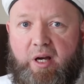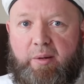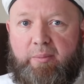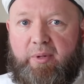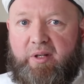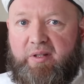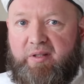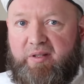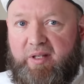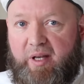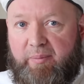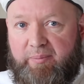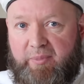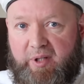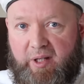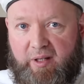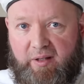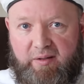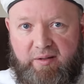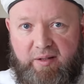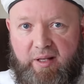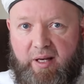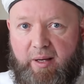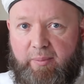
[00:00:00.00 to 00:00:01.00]
time
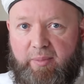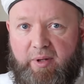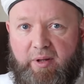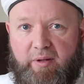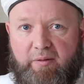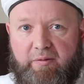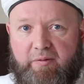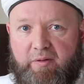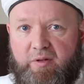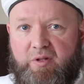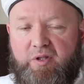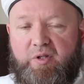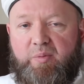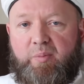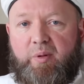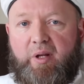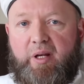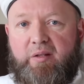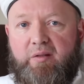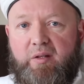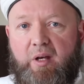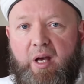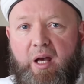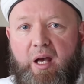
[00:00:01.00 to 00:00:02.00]
accepting Islam in the first
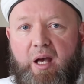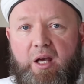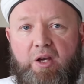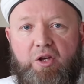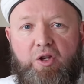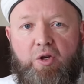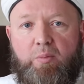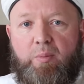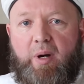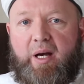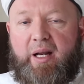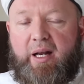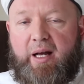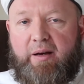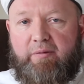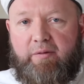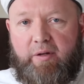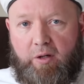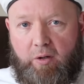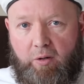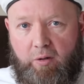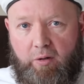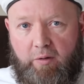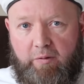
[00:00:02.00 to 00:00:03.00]
place. You might have
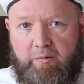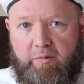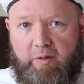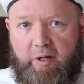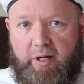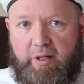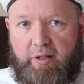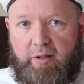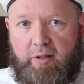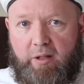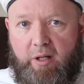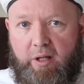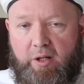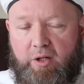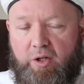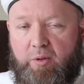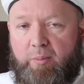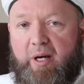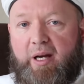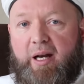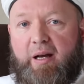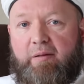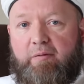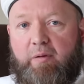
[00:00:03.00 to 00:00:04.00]
a girlfriend. You
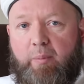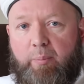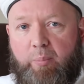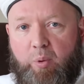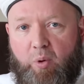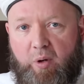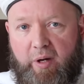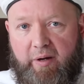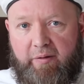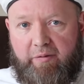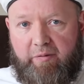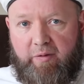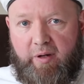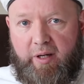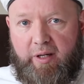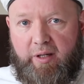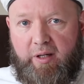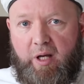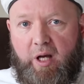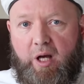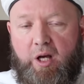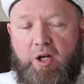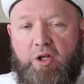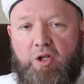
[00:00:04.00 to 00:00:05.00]
might have a
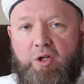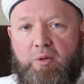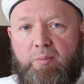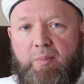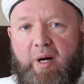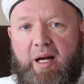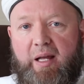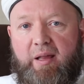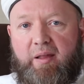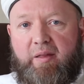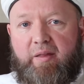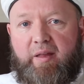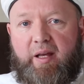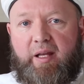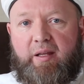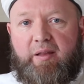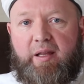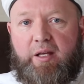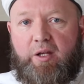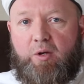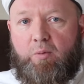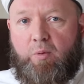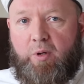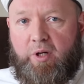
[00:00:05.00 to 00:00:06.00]
boyfriend. You might think
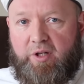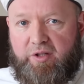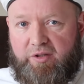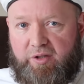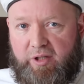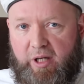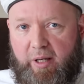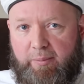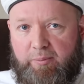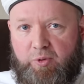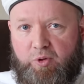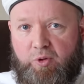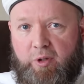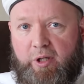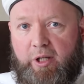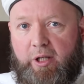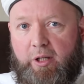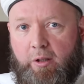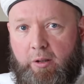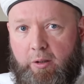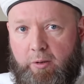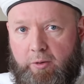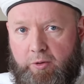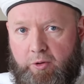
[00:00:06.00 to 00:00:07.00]
that you want to stop
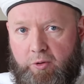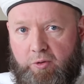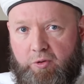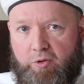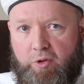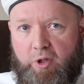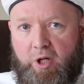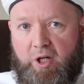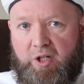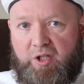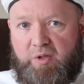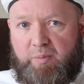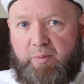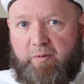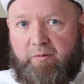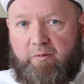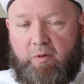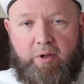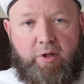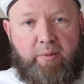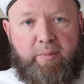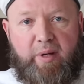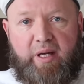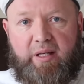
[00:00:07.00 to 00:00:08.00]
drinking or do drugs
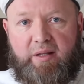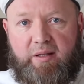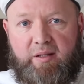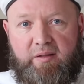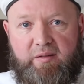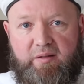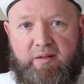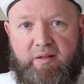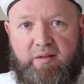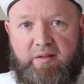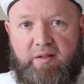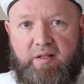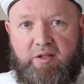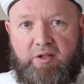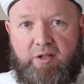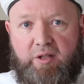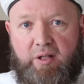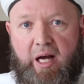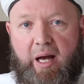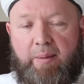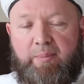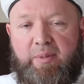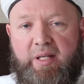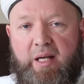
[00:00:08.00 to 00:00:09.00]
before you make this
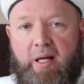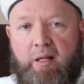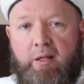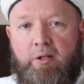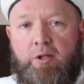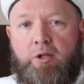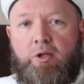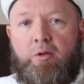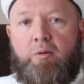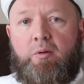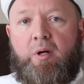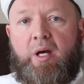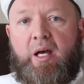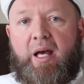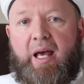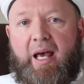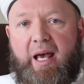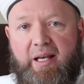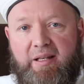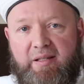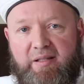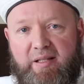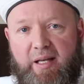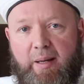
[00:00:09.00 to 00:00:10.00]
decision. I'm telling you,
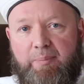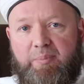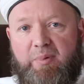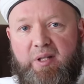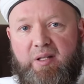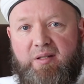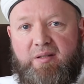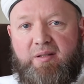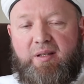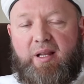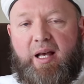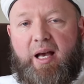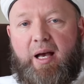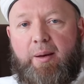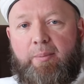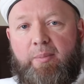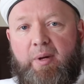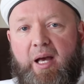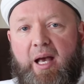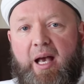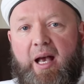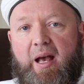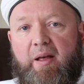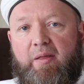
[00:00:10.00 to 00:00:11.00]
accept
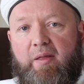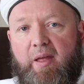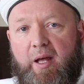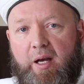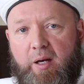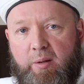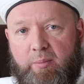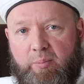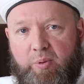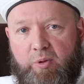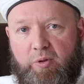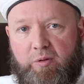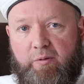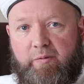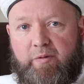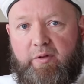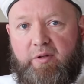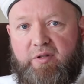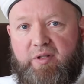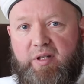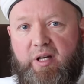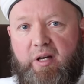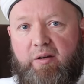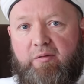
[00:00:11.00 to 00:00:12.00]
Islam and then improve
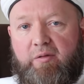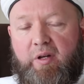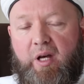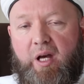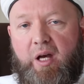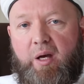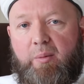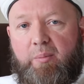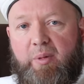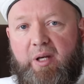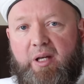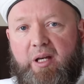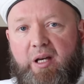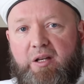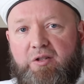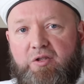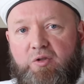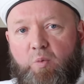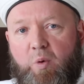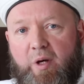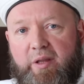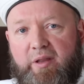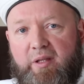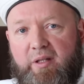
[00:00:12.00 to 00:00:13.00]
yourself.
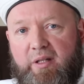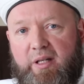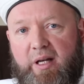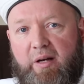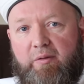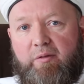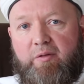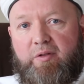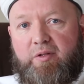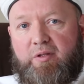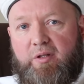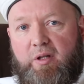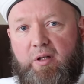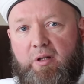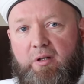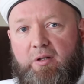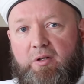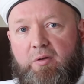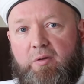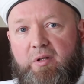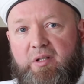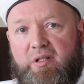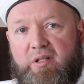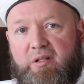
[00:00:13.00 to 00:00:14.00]
Because what the devil is going to
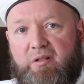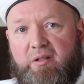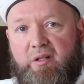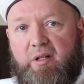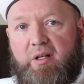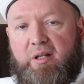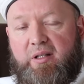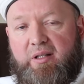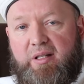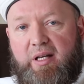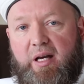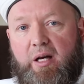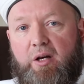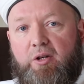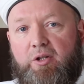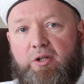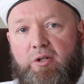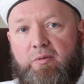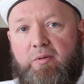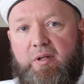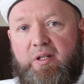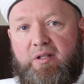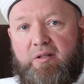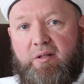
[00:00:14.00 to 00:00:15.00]
do is he's going to tell
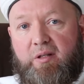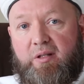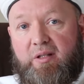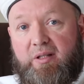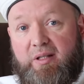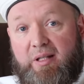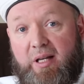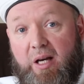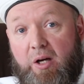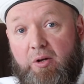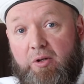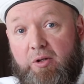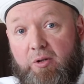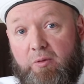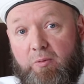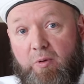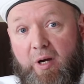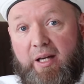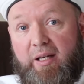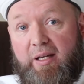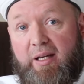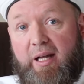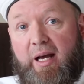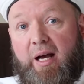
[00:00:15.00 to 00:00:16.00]
you, he's going to tell you
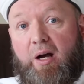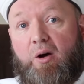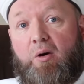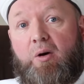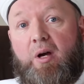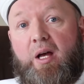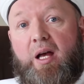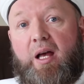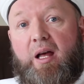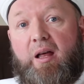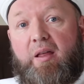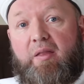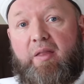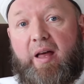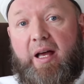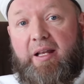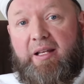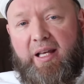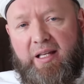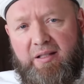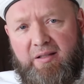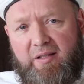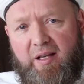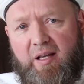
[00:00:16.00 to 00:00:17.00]
right now
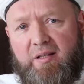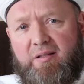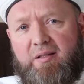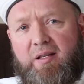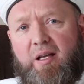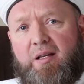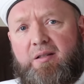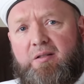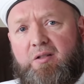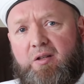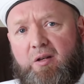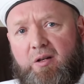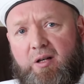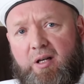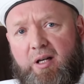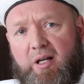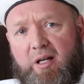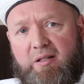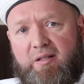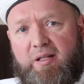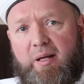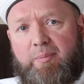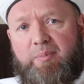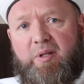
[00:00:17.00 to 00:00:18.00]
that yes, yes, yes, you're going
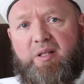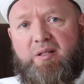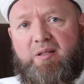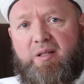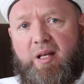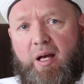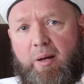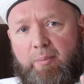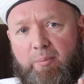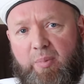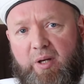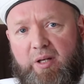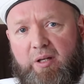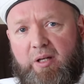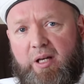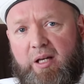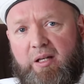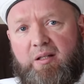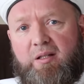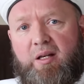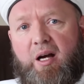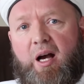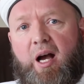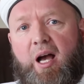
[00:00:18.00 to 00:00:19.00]
to accept Islam, but
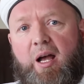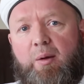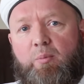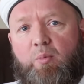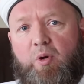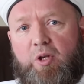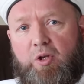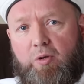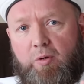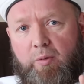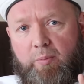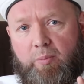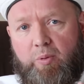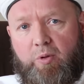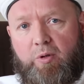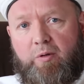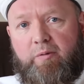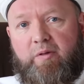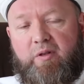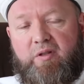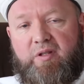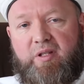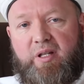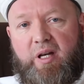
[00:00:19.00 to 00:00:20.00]
in time when you
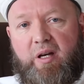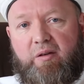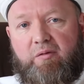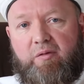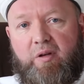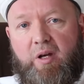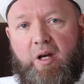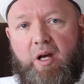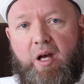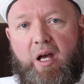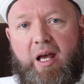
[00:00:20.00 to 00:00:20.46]
improve yourself.